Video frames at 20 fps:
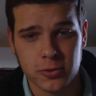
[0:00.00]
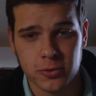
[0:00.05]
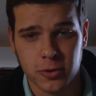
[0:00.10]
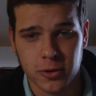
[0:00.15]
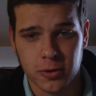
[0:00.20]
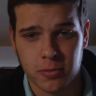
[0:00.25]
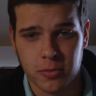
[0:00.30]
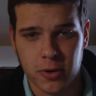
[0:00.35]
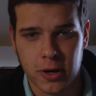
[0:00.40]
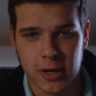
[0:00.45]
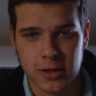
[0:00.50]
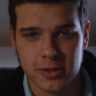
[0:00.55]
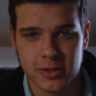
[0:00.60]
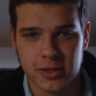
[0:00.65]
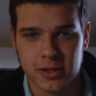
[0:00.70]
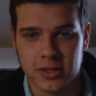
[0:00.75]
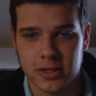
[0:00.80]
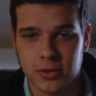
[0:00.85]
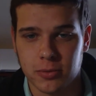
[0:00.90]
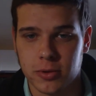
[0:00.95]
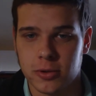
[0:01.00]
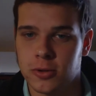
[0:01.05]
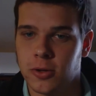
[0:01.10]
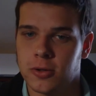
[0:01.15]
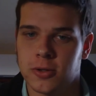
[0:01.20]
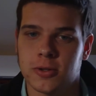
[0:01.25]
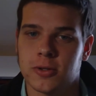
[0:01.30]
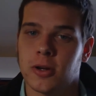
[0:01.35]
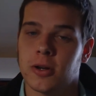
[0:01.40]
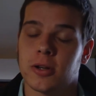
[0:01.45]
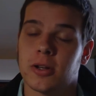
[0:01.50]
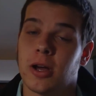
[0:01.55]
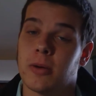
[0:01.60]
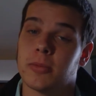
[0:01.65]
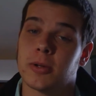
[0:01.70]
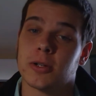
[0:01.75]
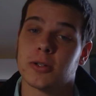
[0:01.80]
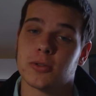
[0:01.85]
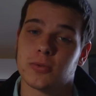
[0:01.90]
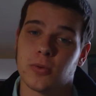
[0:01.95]
And as you start to enjoy the process, the
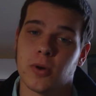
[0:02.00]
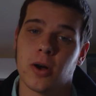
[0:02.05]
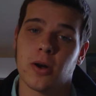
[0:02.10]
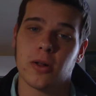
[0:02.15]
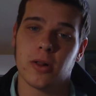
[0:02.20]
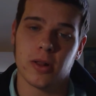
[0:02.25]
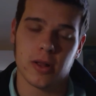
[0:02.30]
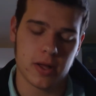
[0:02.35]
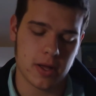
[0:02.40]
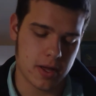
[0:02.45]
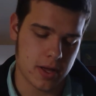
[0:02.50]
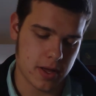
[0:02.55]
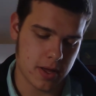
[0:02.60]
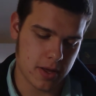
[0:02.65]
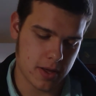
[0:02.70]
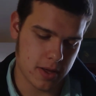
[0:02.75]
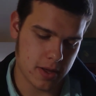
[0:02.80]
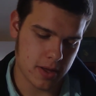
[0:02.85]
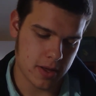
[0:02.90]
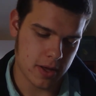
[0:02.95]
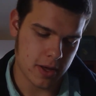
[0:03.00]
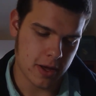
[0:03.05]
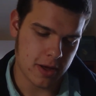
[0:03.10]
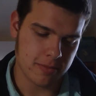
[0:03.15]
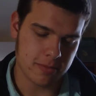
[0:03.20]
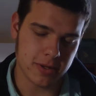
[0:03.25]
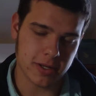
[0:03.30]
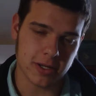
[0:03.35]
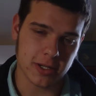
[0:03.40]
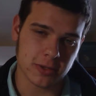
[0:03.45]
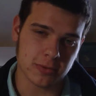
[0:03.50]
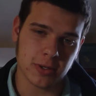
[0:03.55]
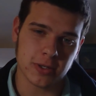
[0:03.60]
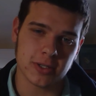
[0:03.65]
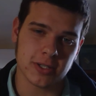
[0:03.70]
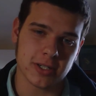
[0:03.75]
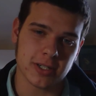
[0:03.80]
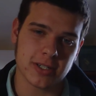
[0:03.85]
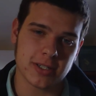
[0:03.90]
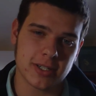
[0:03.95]
results start coming as well.
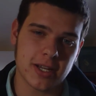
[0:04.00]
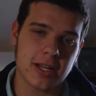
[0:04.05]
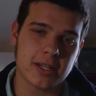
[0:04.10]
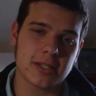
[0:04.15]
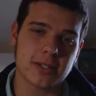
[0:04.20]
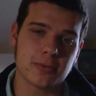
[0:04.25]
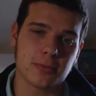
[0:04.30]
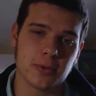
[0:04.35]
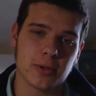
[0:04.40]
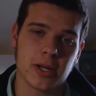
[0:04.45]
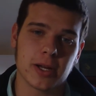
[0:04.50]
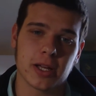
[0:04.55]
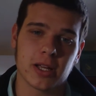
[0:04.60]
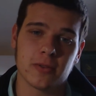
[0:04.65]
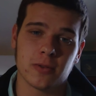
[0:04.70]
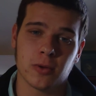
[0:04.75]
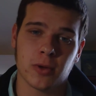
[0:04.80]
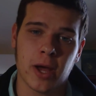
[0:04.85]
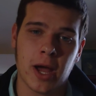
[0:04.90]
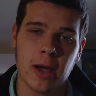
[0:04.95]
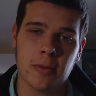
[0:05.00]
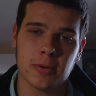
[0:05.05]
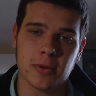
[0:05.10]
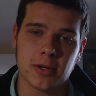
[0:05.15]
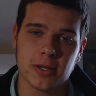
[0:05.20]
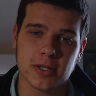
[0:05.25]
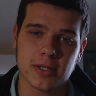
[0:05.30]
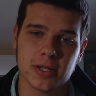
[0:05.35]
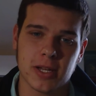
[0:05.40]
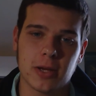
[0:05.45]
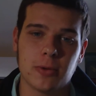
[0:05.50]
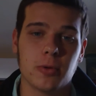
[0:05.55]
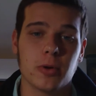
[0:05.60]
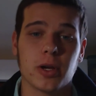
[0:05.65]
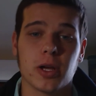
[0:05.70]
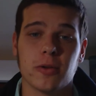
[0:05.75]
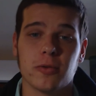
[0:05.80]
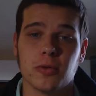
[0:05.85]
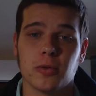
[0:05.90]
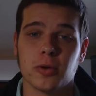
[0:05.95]
Because while success will not give you
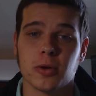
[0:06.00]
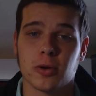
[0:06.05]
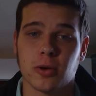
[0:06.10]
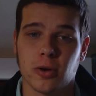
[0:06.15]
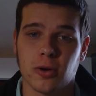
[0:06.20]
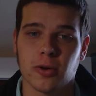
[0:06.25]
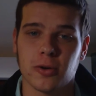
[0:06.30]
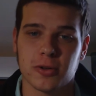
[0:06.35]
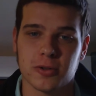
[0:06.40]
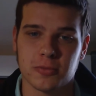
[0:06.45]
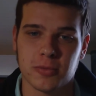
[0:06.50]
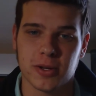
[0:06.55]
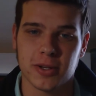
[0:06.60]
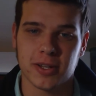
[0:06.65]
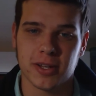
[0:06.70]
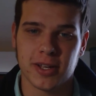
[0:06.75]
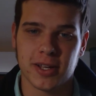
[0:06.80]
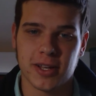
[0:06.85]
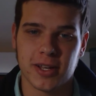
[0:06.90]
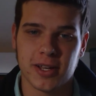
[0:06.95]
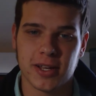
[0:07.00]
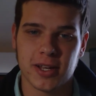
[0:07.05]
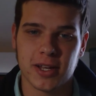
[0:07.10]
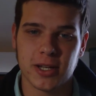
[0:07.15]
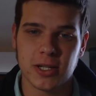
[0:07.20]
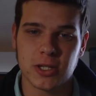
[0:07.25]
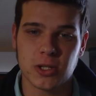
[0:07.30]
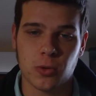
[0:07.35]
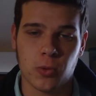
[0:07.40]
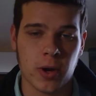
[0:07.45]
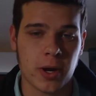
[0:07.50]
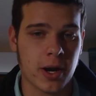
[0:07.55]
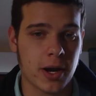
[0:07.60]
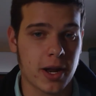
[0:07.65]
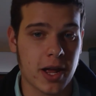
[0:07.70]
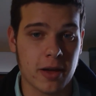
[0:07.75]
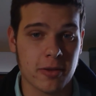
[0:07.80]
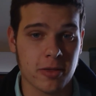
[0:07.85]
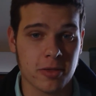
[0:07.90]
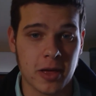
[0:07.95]
happiness, it will give you encouragement.
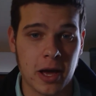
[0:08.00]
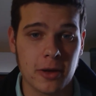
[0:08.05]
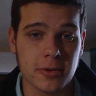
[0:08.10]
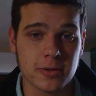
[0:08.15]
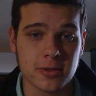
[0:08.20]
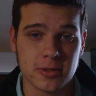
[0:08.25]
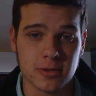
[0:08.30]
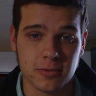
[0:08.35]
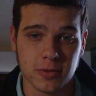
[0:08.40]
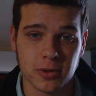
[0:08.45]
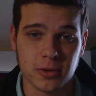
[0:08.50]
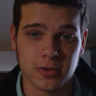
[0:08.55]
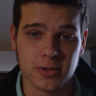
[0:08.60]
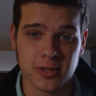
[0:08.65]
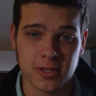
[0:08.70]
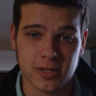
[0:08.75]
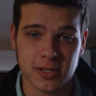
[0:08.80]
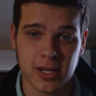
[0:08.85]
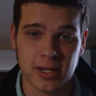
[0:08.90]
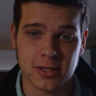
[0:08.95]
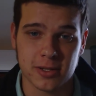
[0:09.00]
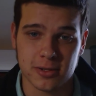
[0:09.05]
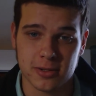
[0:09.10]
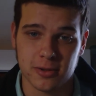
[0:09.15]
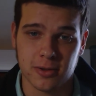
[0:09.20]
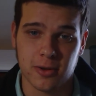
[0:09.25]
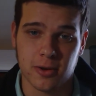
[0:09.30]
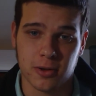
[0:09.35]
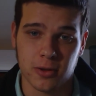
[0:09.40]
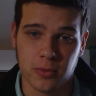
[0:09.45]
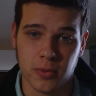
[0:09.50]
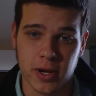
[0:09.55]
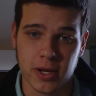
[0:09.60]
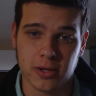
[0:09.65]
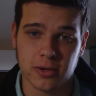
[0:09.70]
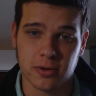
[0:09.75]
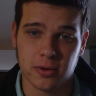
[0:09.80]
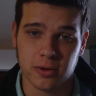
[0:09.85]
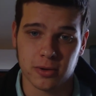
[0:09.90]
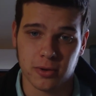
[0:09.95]
So why not have thousands of little
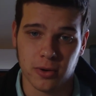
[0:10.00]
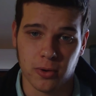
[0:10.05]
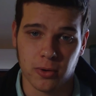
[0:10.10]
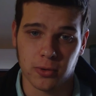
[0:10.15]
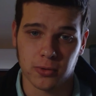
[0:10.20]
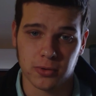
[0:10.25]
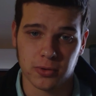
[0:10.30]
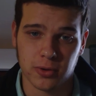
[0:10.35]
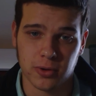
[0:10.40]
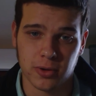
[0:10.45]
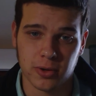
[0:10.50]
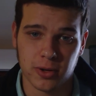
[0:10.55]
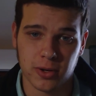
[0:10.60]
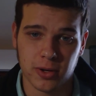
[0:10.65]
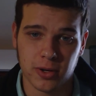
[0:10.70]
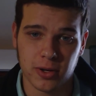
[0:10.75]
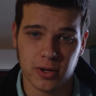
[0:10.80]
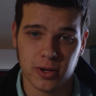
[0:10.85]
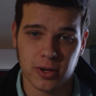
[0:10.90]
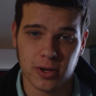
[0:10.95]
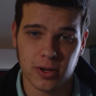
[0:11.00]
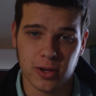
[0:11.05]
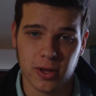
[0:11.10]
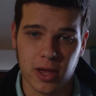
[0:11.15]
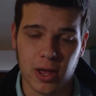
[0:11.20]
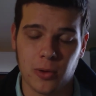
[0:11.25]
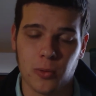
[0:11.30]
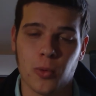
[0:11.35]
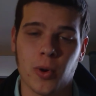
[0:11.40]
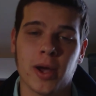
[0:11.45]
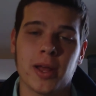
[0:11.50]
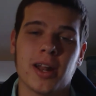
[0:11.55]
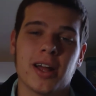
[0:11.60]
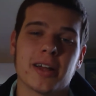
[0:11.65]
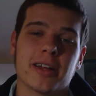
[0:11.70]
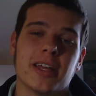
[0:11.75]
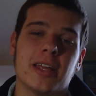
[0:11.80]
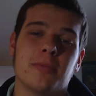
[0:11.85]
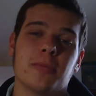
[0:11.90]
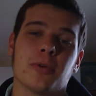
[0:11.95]
successes along the way to your goals?
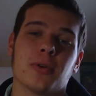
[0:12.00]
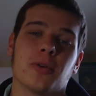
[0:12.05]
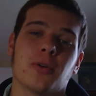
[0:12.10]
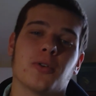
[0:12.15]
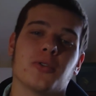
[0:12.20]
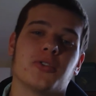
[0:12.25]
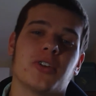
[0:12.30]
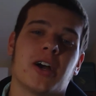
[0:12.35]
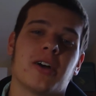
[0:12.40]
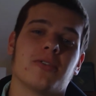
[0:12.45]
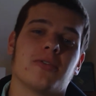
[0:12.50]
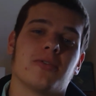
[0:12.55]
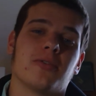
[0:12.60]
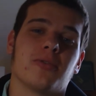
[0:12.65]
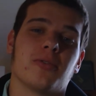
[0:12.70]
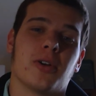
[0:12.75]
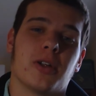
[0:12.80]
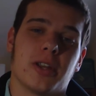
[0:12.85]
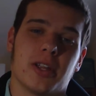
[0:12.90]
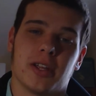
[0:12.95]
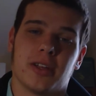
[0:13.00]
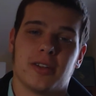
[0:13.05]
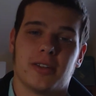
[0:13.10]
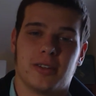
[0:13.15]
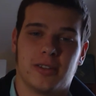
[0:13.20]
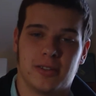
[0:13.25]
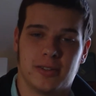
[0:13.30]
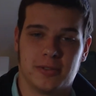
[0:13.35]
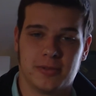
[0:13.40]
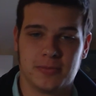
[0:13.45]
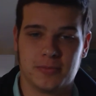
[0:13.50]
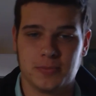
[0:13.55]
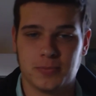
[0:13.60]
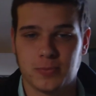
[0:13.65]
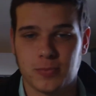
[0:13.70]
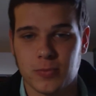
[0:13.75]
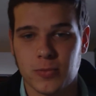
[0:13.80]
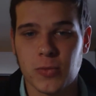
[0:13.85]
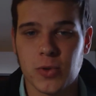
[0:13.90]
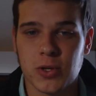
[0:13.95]
And why not keep your goals out in front
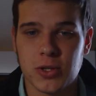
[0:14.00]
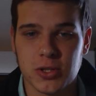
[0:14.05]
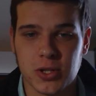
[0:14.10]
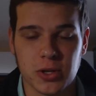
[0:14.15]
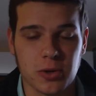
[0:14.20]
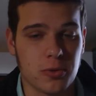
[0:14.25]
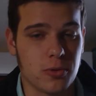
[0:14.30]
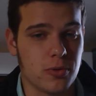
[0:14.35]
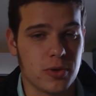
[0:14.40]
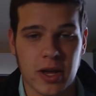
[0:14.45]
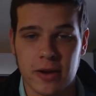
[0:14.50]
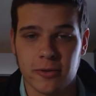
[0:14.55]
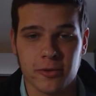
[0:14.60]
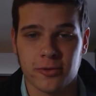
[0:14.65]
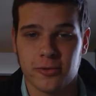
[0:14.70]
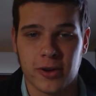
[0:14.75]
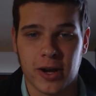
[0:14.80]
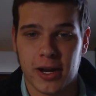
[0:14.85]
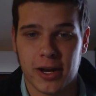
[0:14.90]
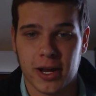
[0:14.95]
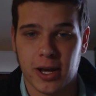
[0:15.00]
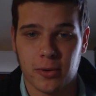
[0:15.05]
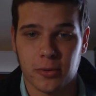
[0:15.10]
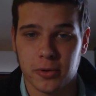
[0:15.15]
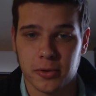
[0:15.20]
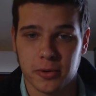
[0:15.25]
of you so you